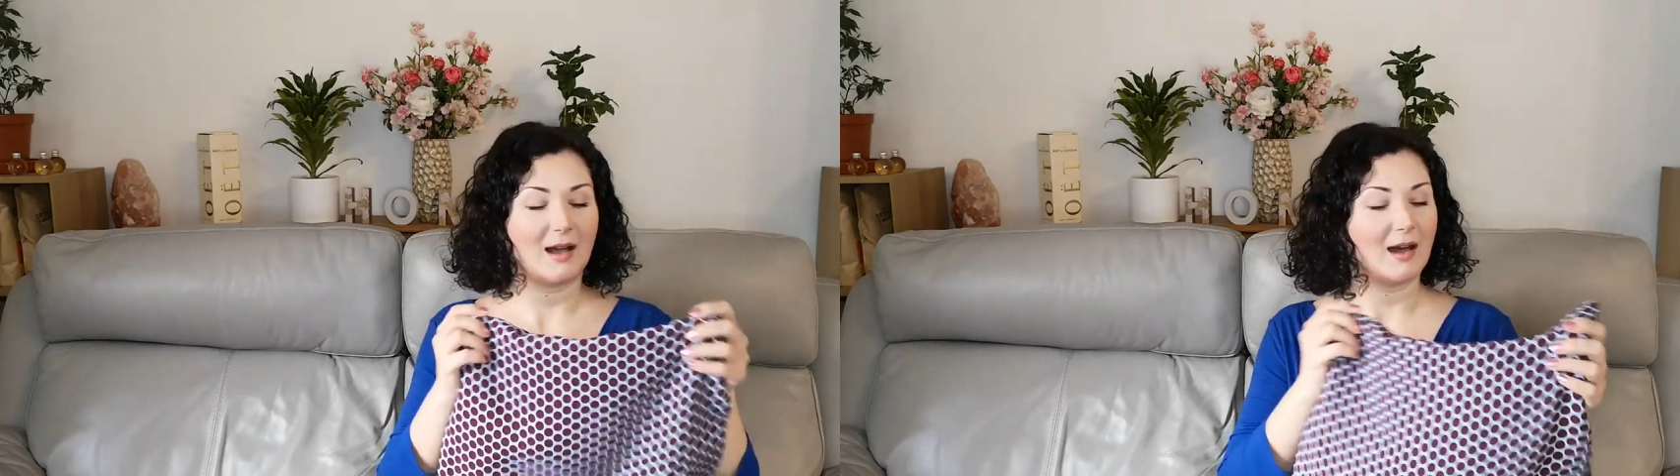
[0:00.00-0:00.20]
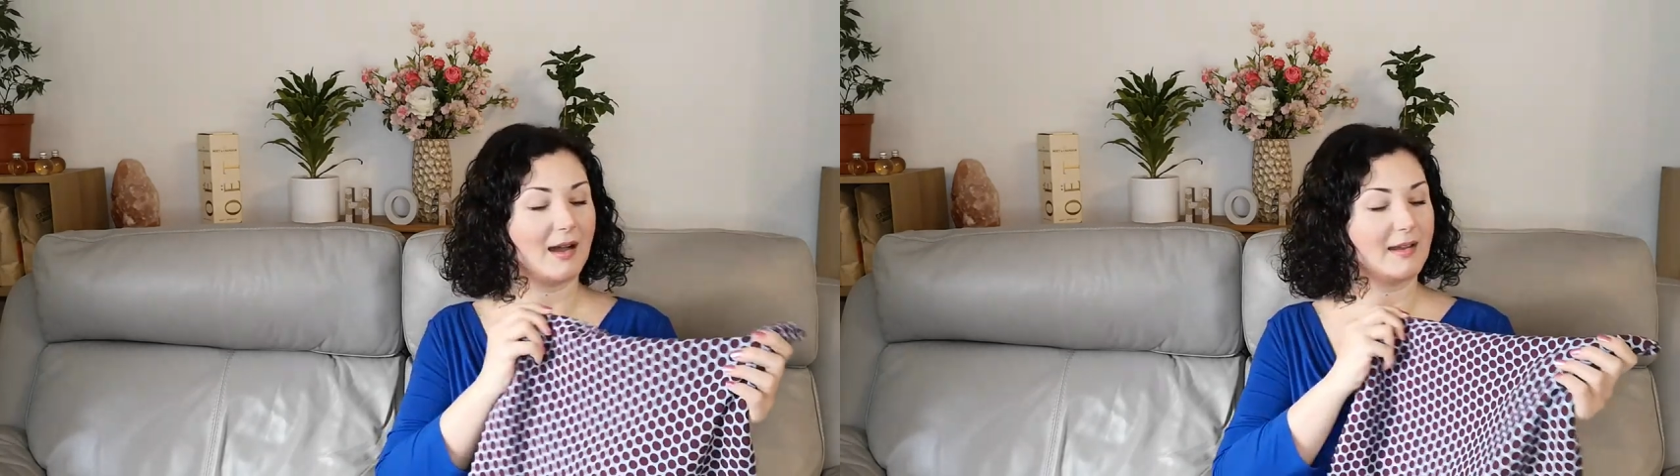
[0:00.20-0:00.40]

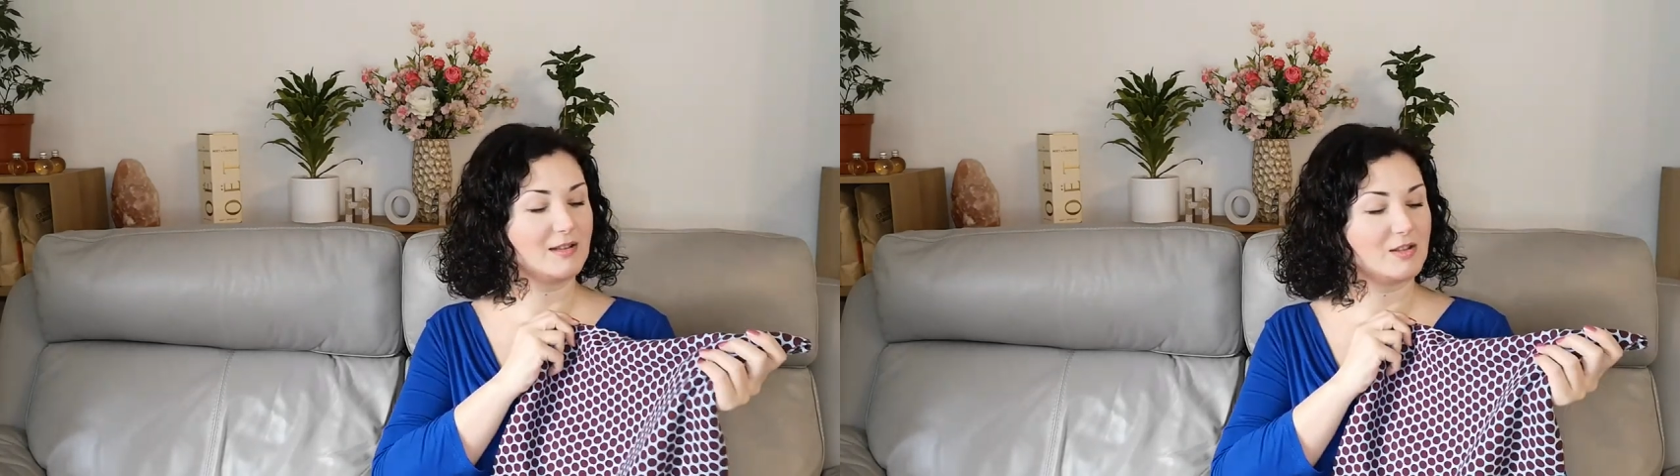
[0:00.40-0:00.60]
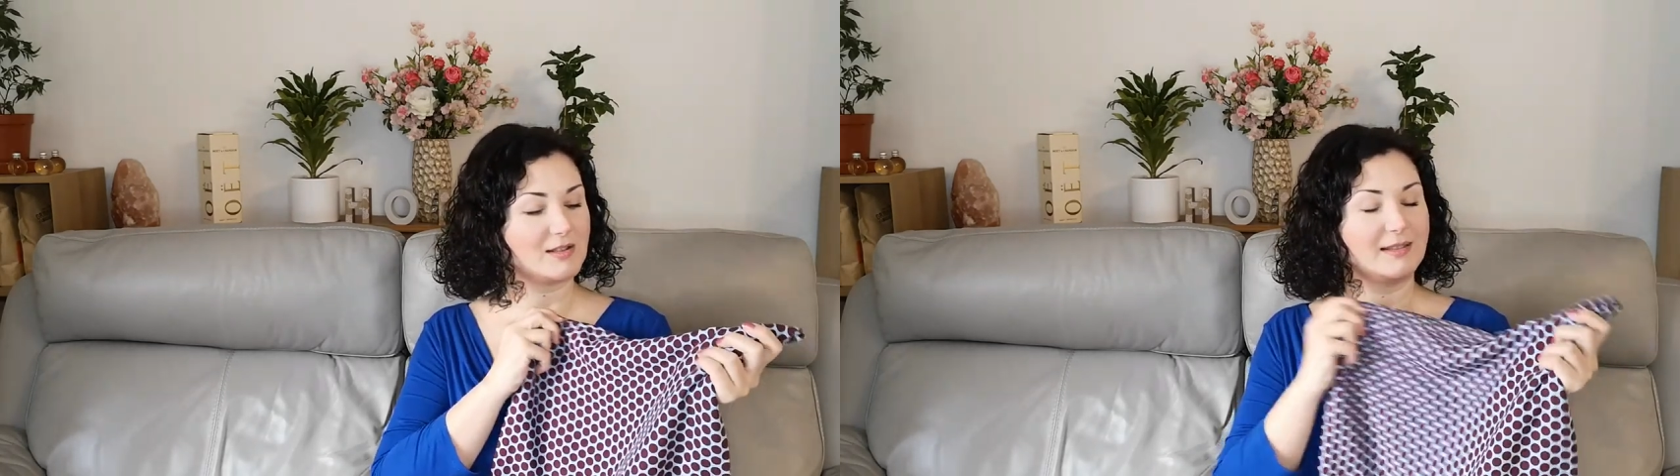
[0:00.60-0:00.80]
I
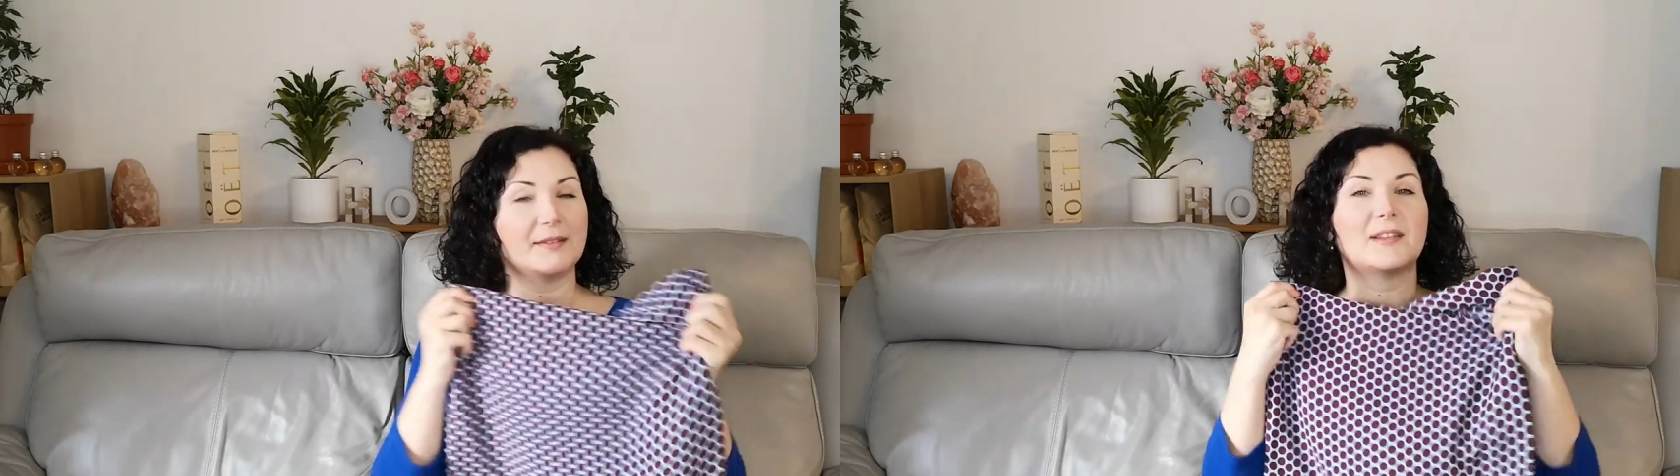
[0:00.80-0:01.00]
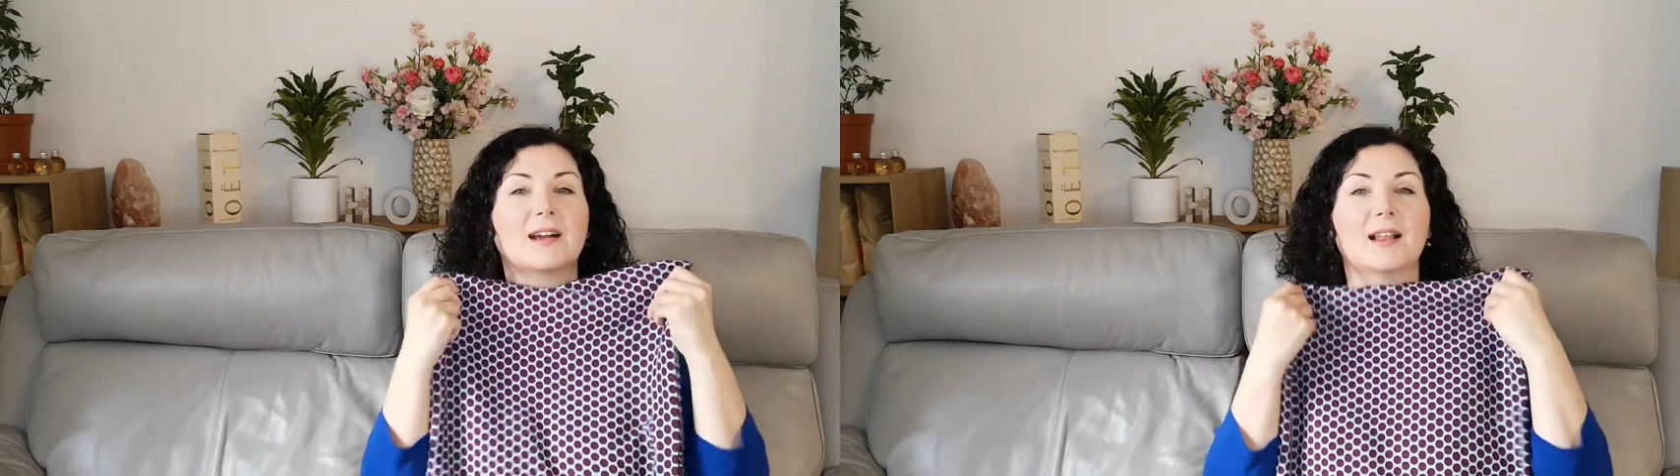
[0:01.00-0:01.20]
just
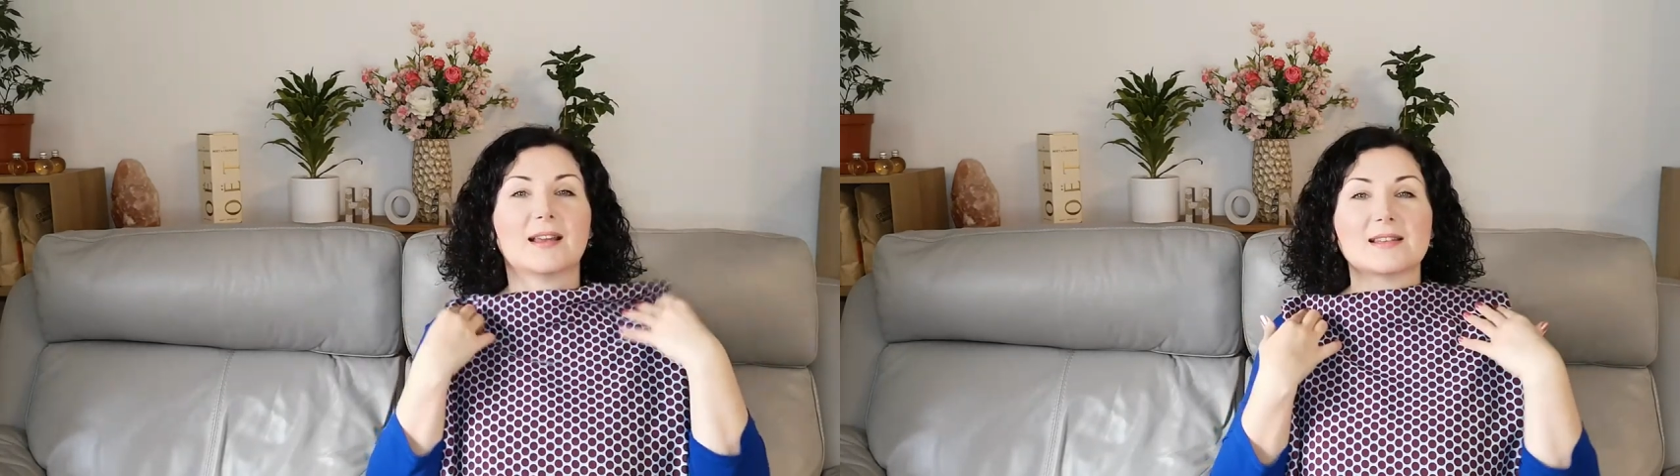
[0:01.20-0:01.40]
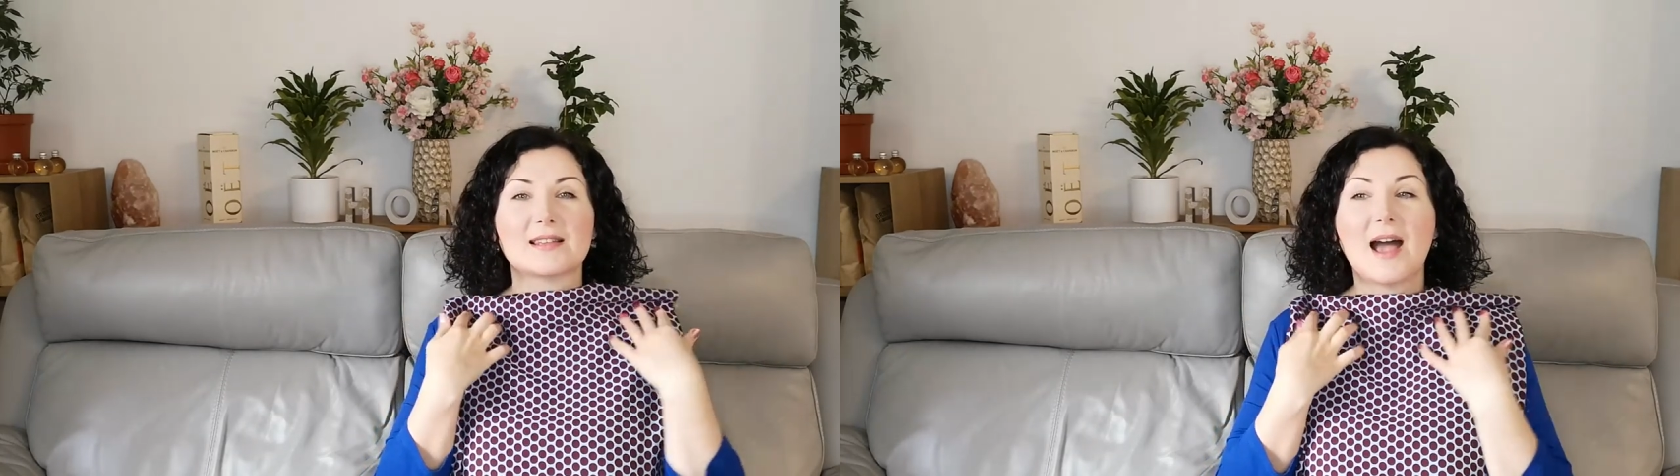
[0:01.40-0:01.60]
love the
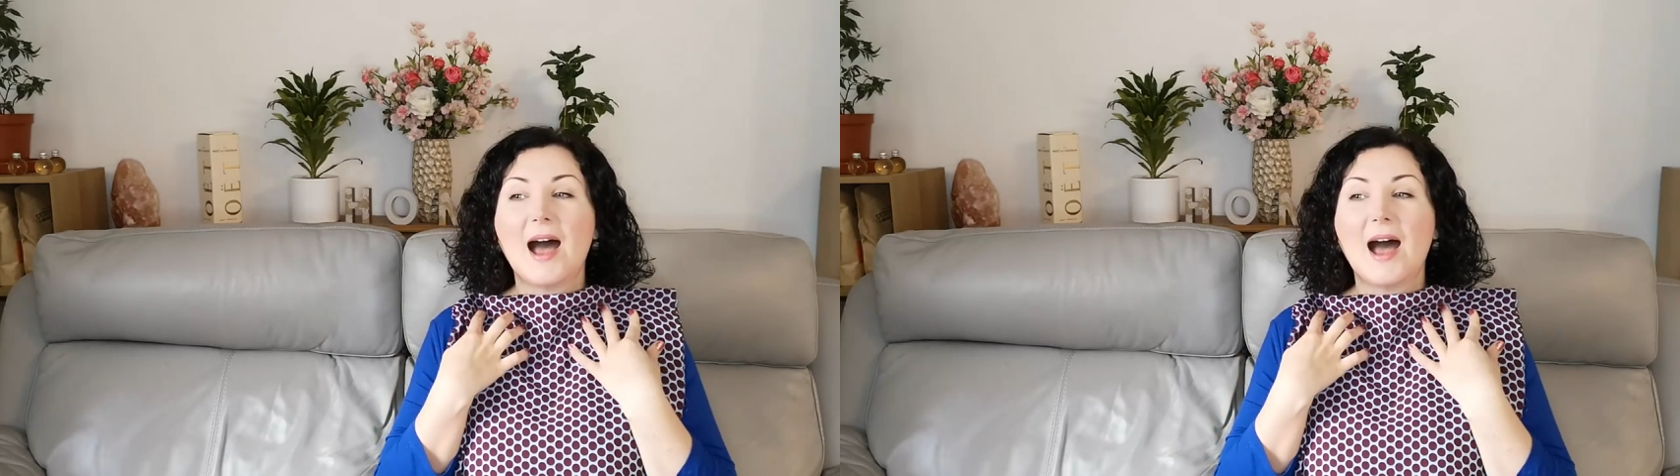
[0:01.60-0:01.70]
colors,